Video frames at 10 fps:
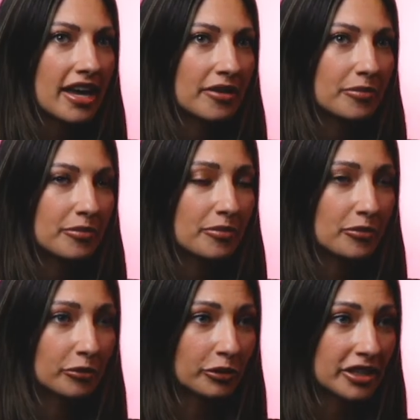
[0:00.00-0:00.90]
had
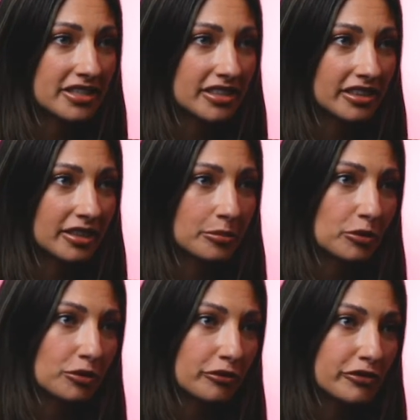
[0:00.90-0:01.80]
recently
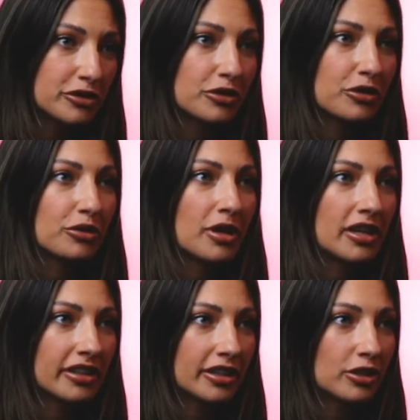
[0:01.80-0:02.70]
moved to
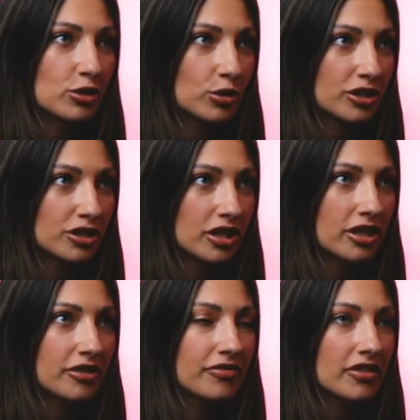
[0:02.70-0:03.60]
Atlanta,
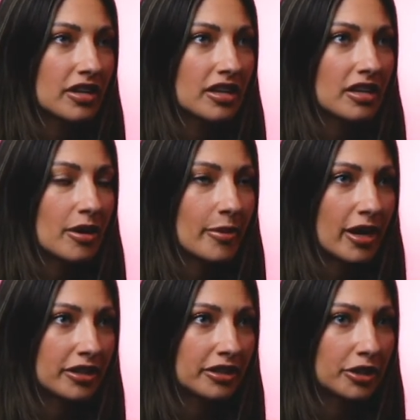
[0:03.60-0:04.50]
Georgia,
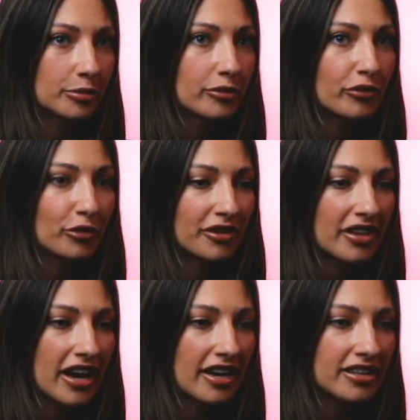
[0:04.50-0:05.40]
about a year before
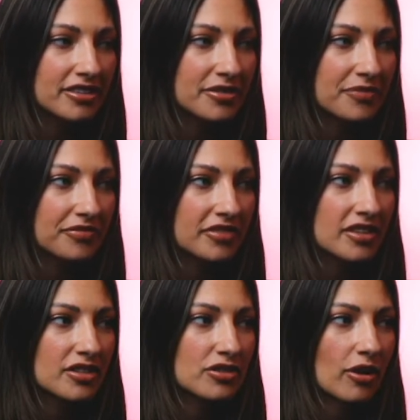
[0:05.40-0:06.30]
that.
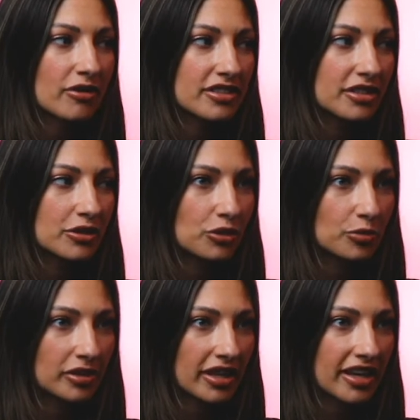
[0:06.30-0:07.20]
So I was in a
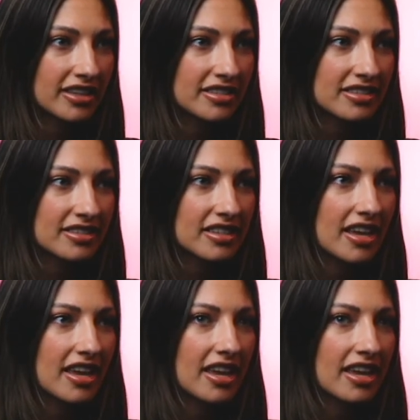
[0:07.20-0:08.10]
new place
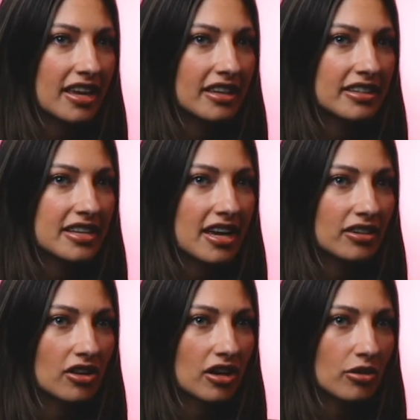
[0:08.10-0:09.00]
and
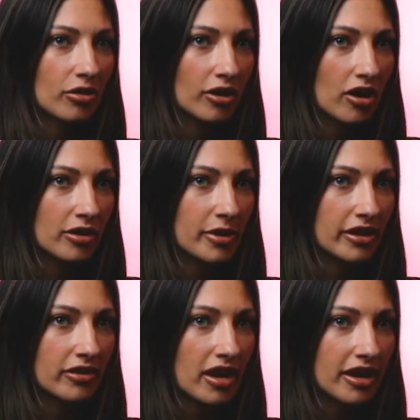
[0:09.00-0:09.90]
had a lot going on in
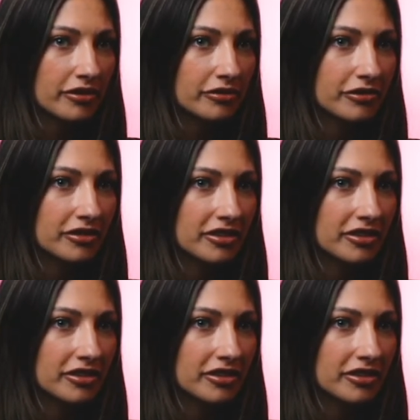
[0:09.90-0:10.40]
my life.